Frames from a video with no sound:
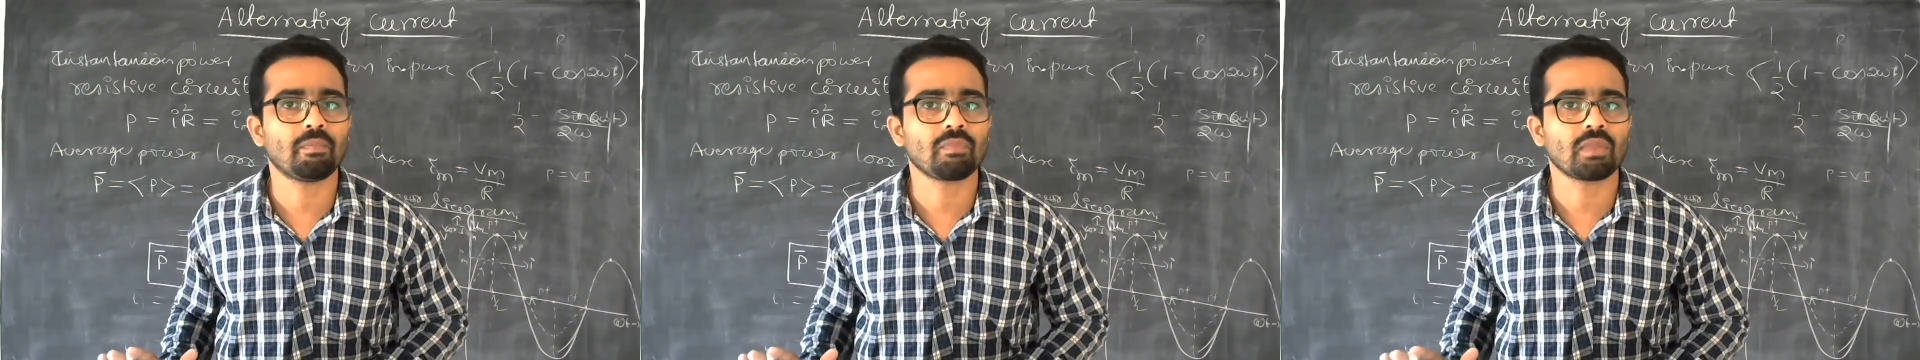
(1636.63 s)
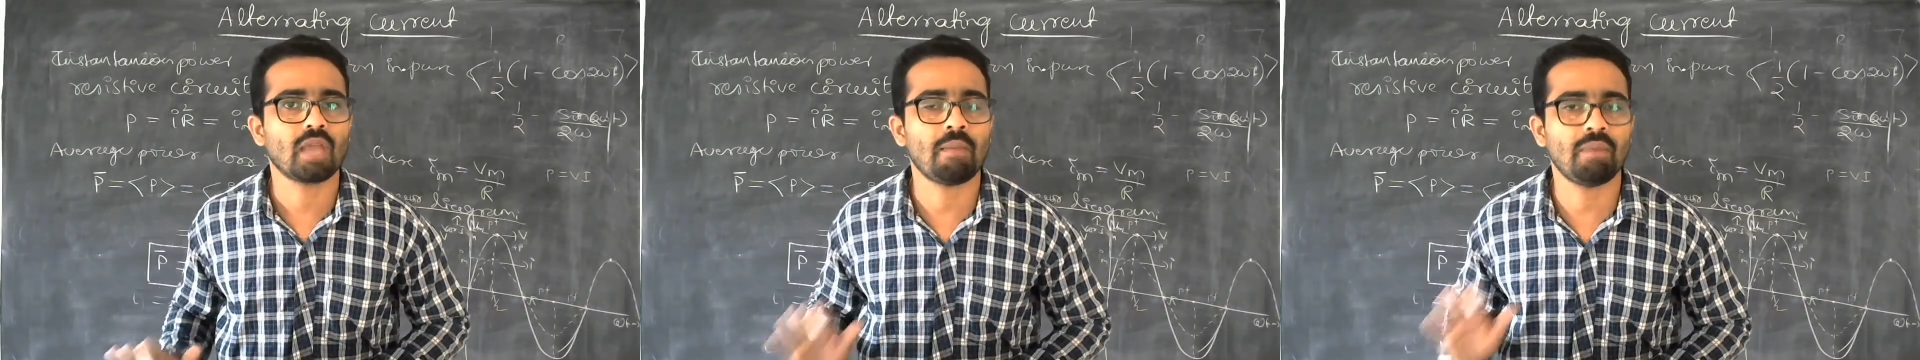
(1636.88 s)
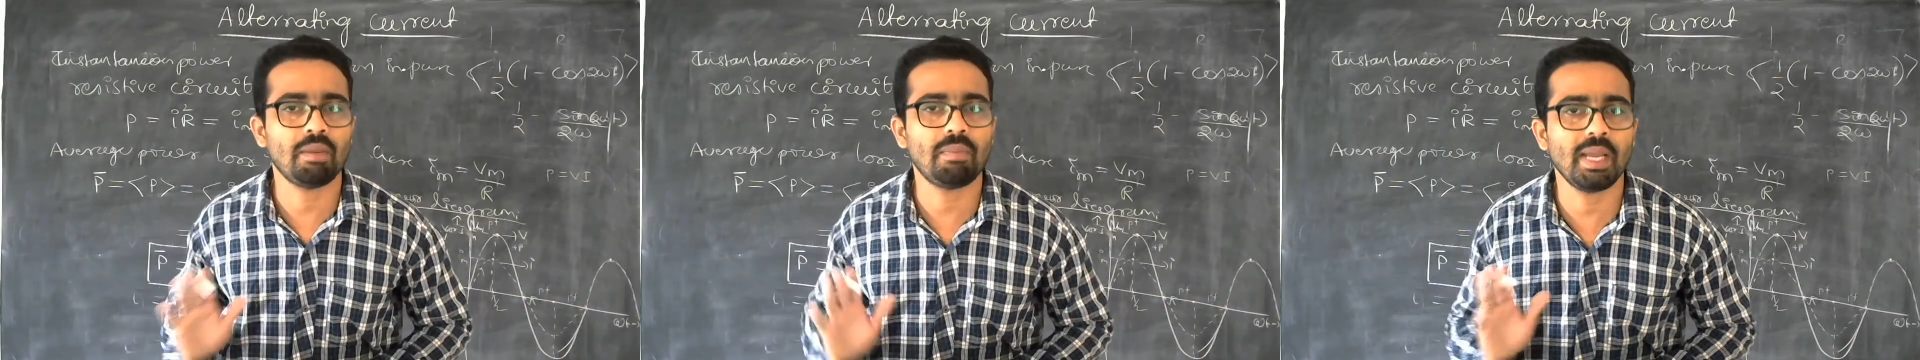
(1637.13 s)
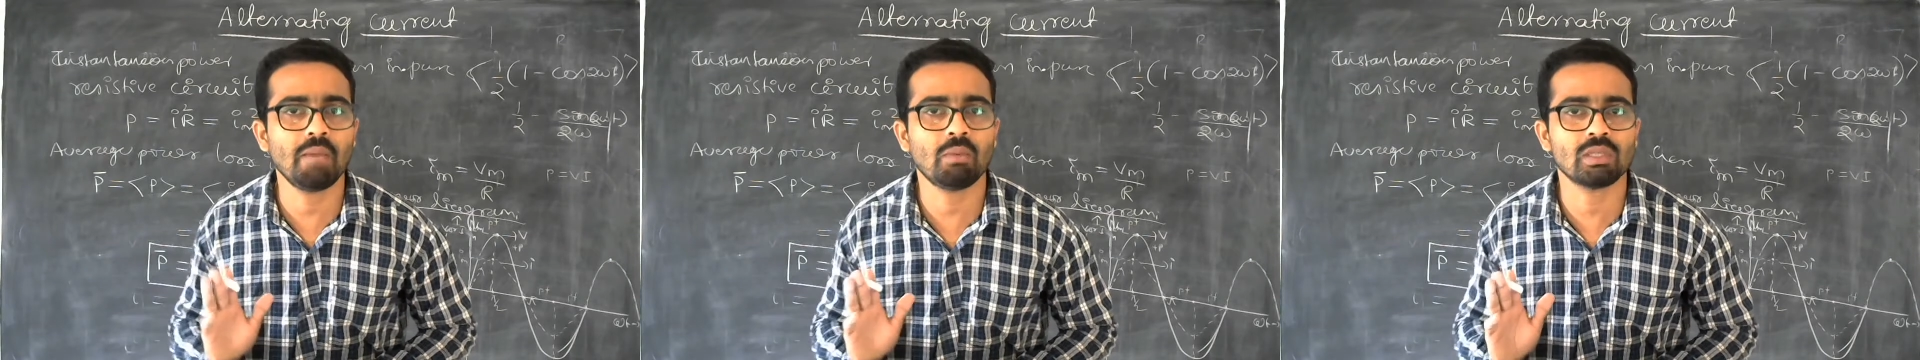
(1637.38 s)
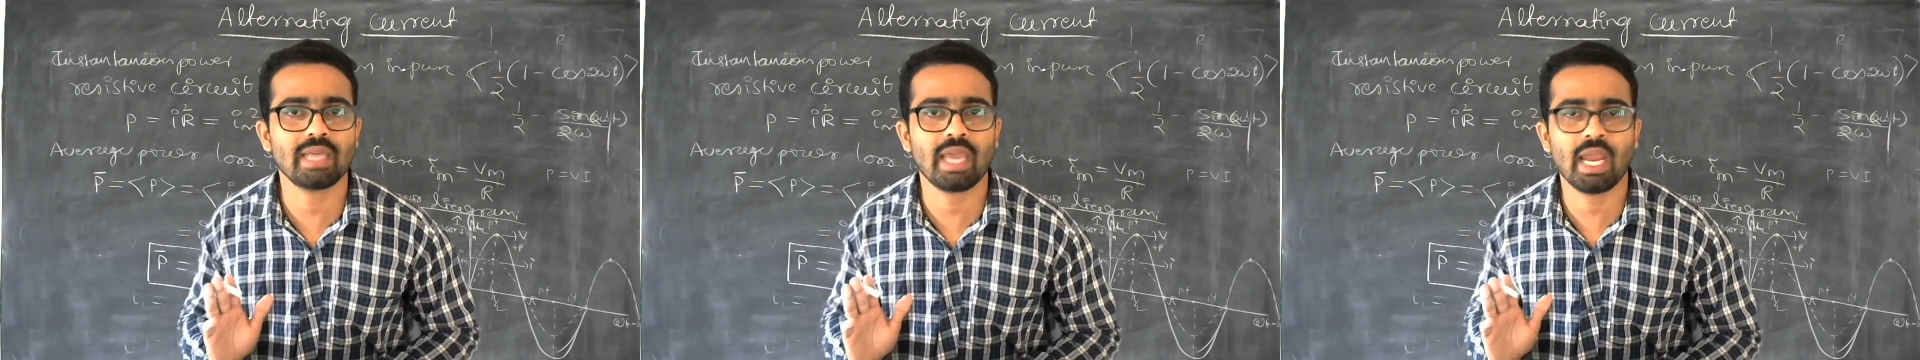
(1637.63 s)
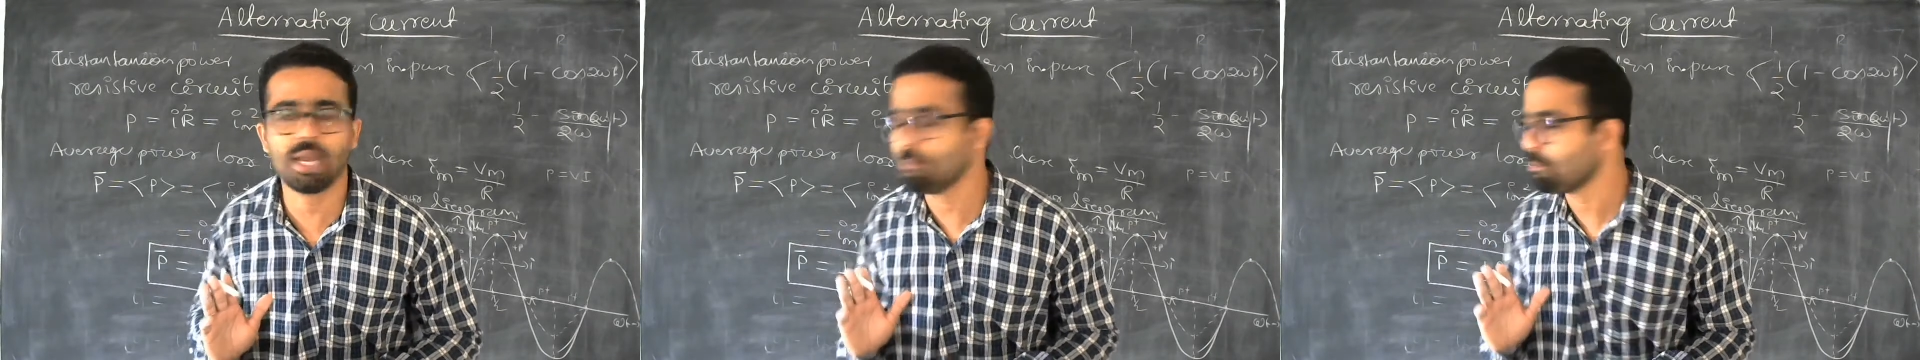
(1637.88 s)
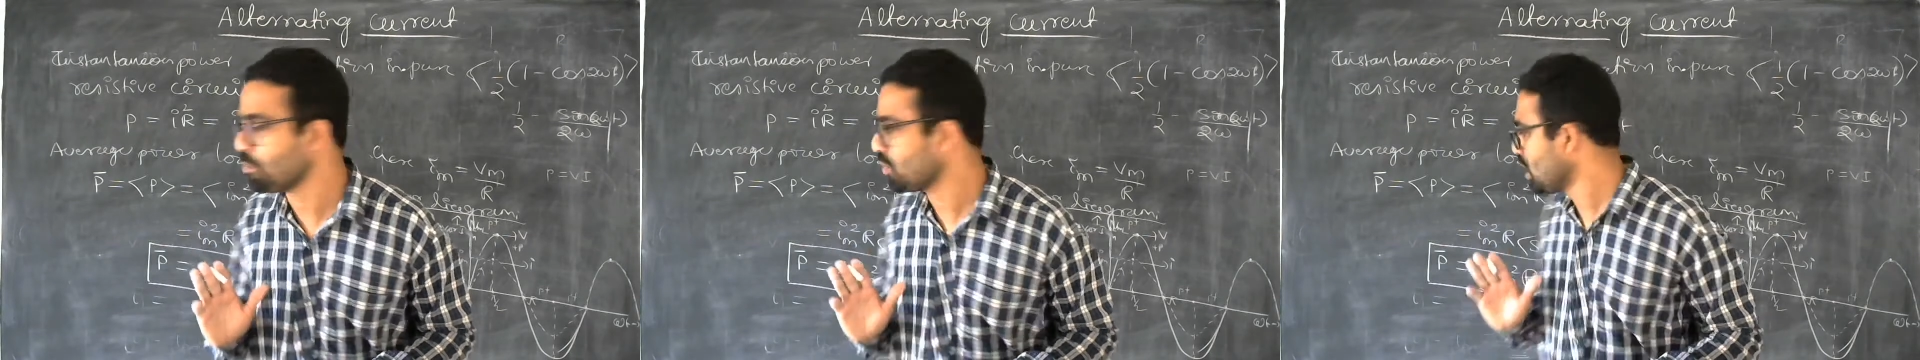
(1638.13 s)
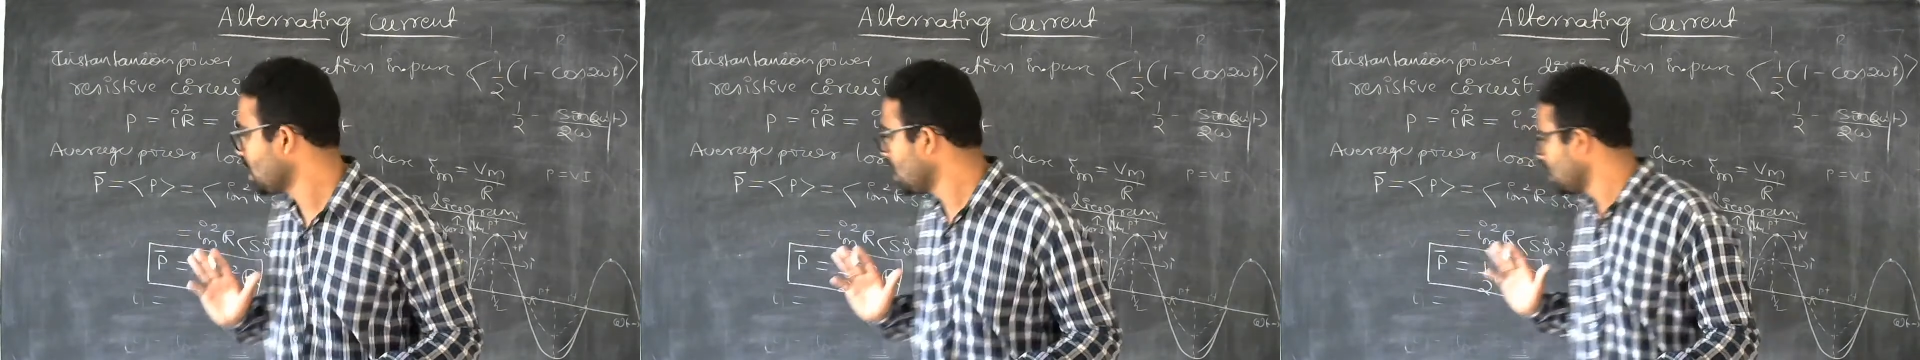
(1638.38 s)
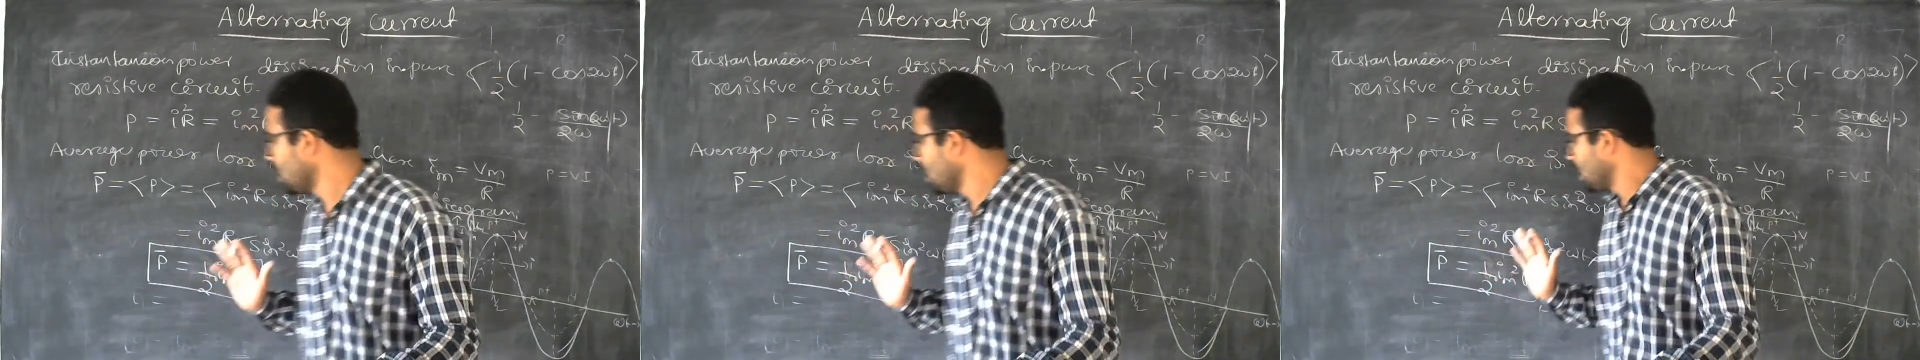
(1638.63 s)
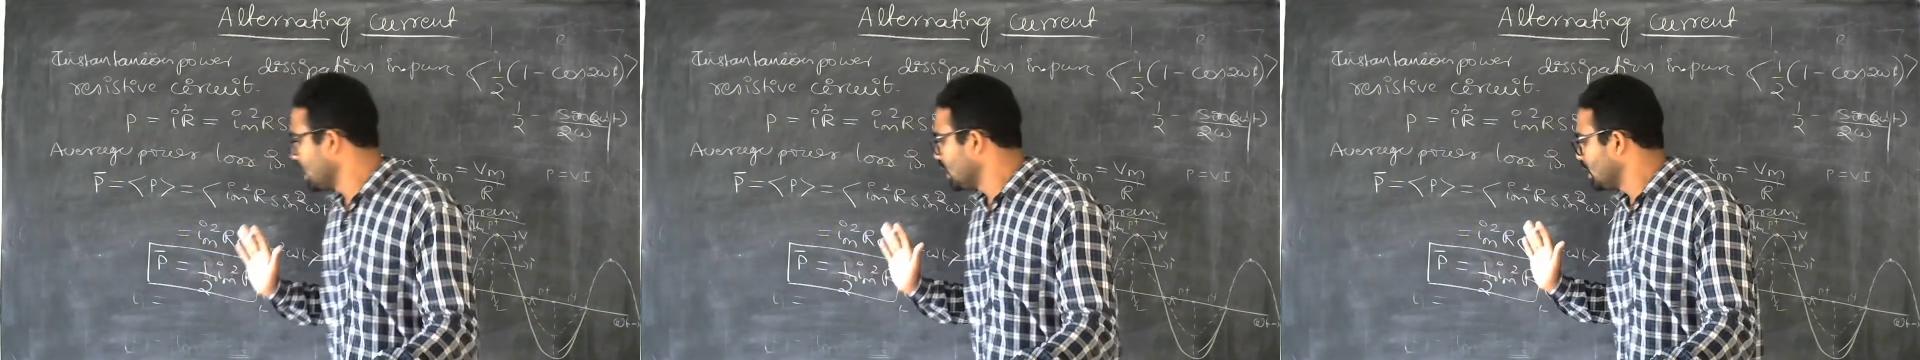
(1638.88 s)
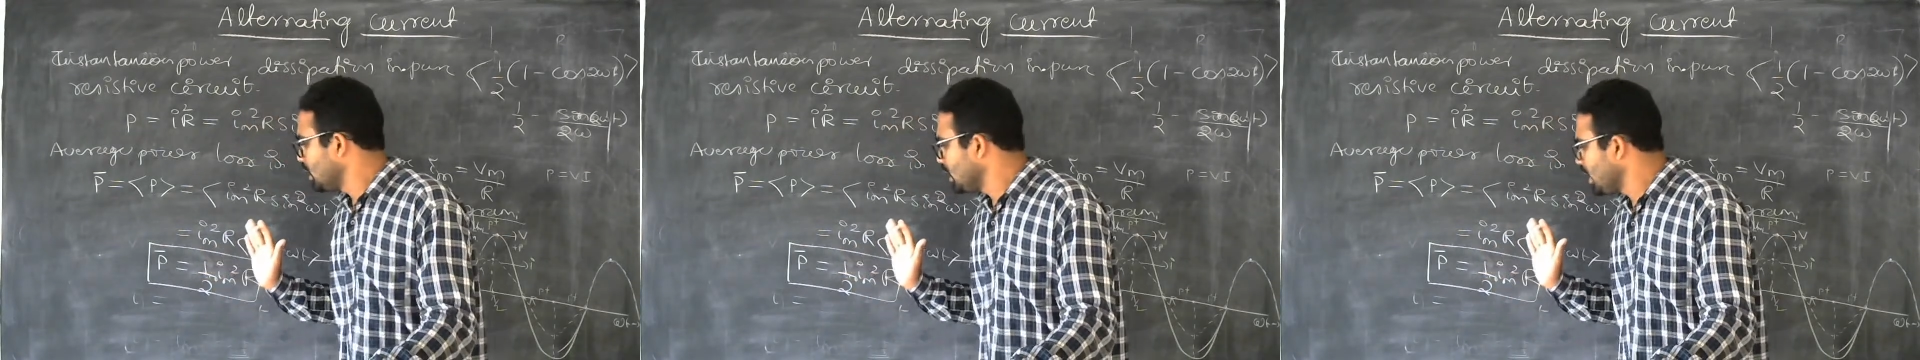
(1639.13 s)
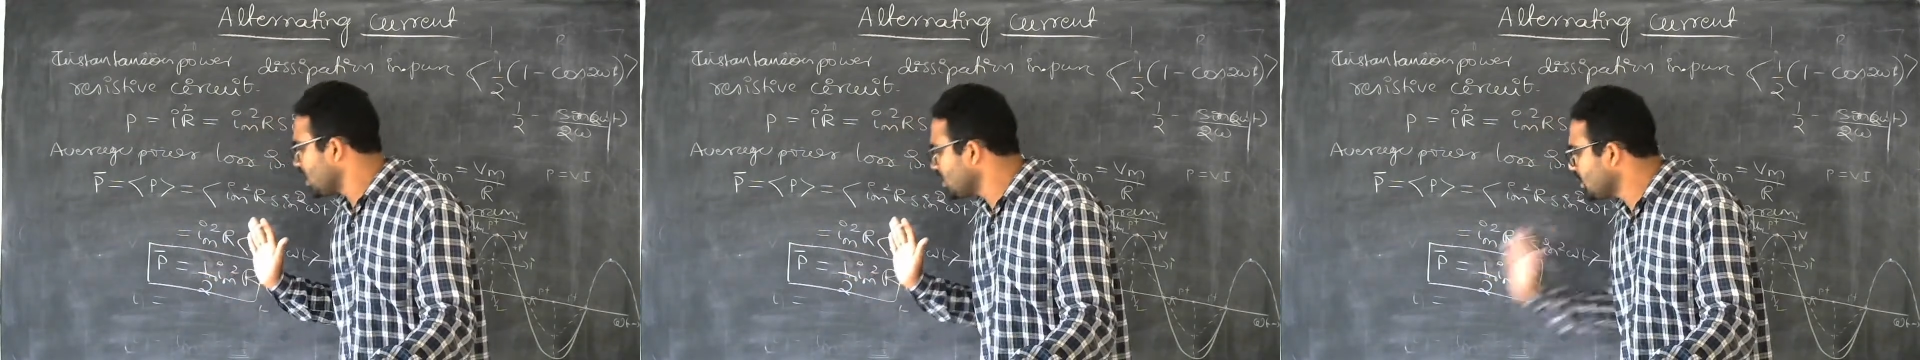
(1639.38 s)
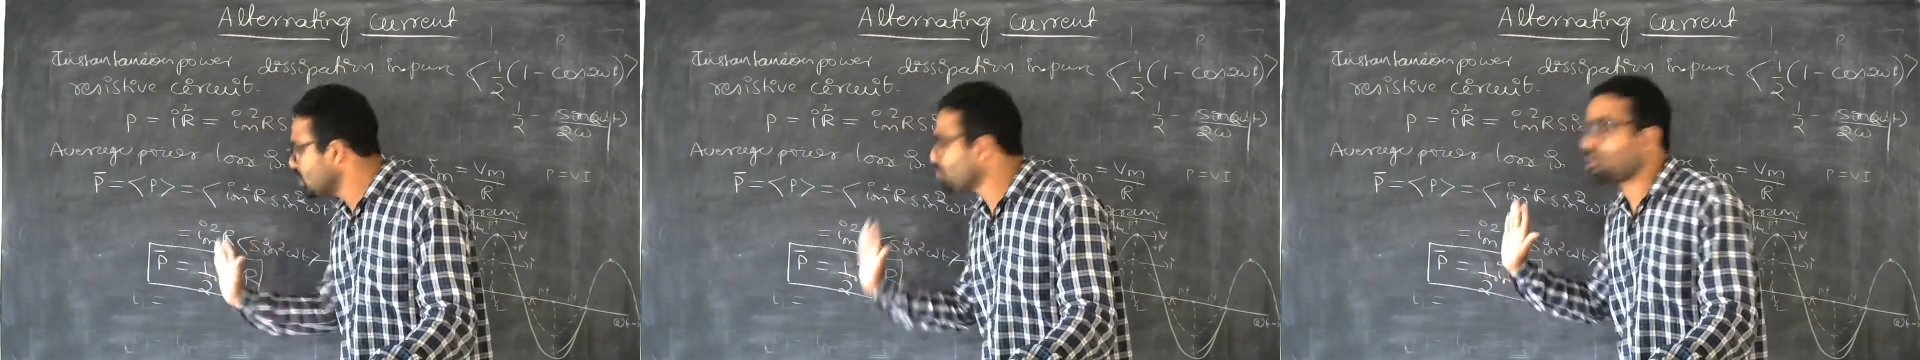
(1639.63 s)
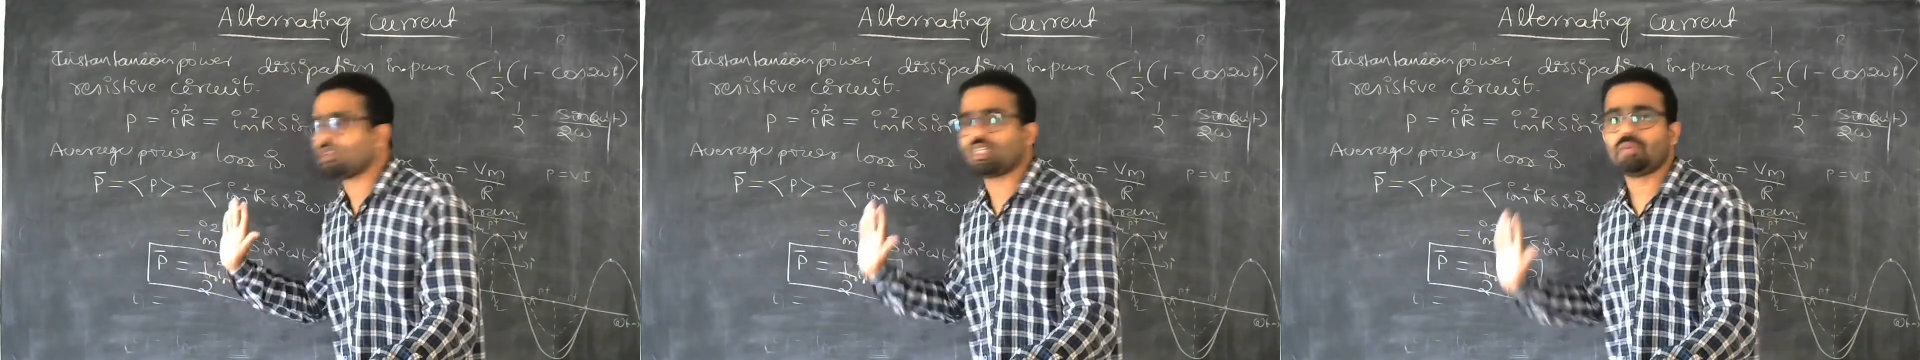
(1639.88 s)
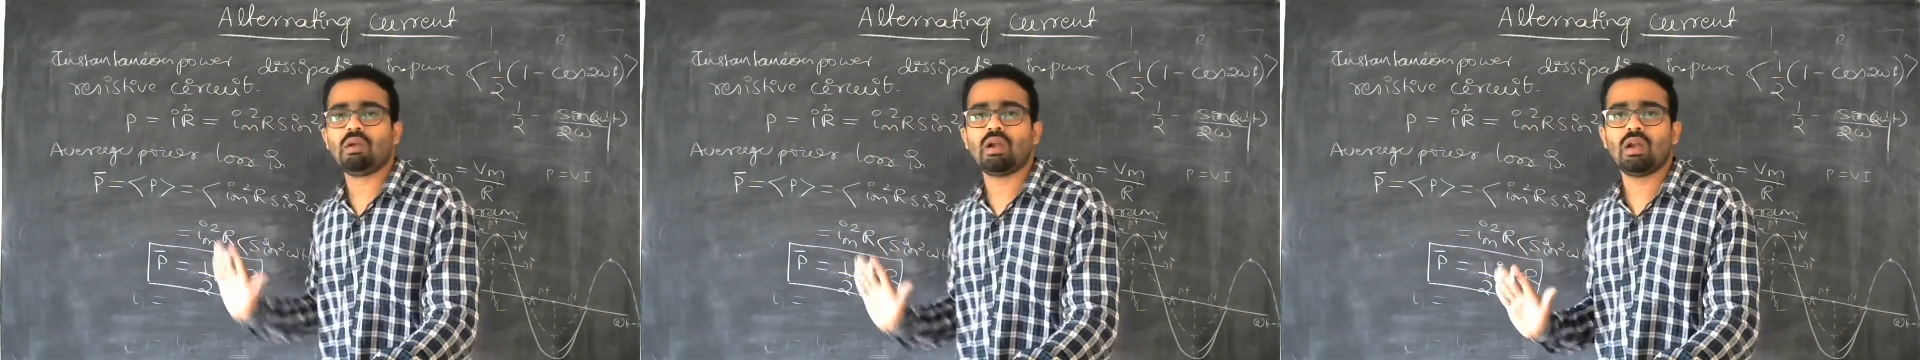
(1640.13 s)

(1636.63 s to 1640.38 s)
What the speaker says: I am repeating once again. Is this possible